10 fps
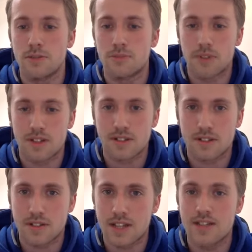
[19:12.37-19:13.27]

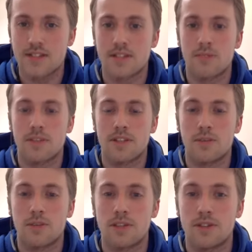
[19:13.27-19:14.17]
because that is something that
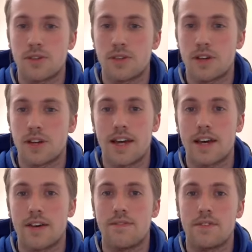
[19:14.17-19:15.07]
we do not
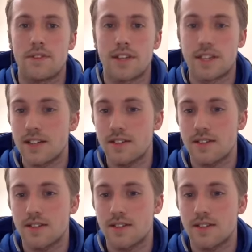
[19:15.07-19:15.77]
have yet.